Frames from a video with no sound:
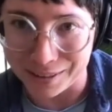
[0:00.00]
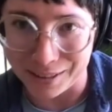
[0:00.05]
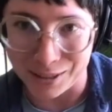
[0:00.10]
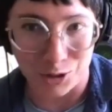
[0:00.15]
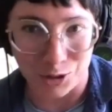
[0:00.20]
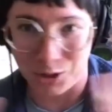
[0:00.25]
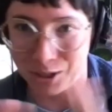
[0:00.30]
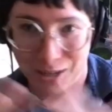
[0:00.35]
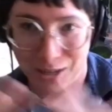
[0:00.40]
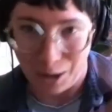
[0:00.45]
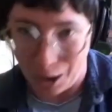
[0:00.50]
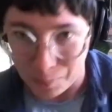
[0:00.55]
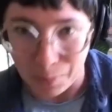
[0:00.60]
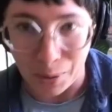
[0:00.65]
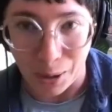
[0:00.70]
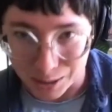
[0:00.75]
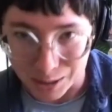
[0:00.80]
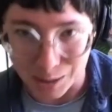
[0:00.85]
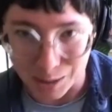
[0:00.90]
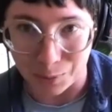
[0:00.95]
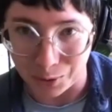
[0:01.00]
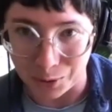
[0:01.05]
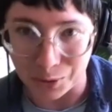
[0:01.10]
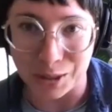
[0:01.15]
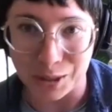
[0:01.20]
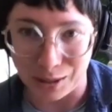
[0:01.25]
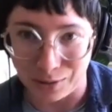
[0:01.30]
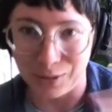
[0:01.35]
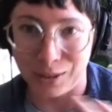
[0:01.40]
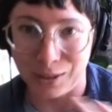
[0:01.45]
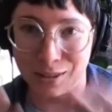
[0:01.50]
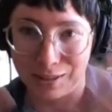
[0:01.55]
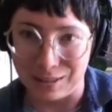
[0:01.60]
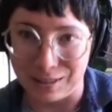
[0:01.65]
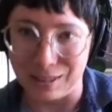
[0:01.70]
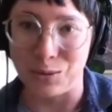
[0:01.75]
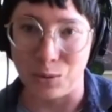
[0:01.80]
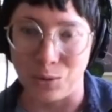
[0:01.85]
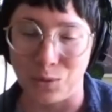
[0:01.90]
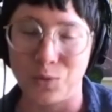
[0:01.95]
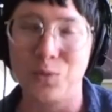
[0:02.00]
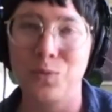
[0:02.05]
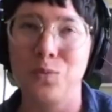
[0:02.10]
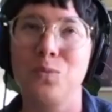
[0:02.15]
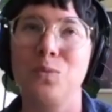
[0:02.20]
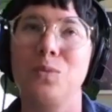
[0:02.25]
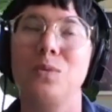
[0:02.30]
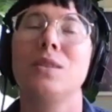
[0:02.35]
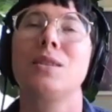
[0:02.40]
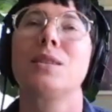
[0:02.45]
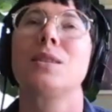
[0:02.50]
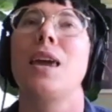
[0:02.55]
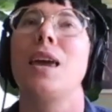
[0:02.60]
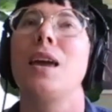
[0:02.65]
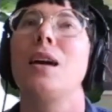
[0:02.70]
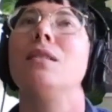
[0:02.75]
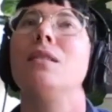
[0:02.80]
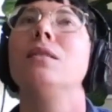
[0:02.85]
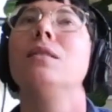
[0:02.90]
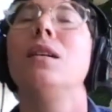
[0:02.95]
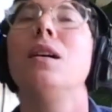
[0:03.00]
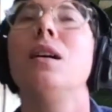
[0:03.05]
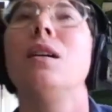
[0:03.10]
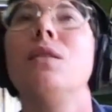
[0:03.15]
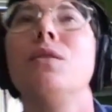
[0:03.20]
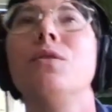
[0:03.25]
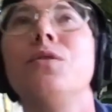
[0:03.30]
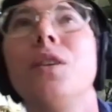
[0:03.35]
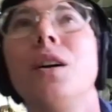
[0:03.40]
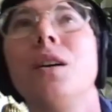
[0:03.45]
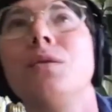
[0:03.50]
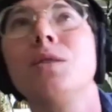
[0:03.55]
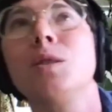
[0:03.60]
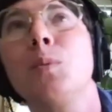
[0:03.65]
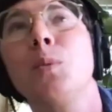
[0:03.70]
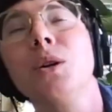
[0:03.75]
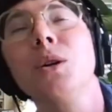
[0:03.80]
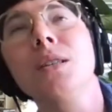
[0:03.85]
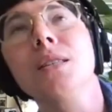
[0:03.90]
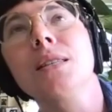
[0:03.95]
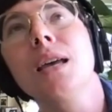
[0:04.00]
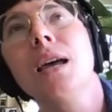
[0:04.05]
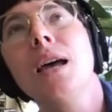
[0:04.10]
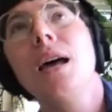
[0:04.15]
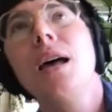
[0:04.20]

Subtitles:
That's just like not possible given the sort of scale of sports.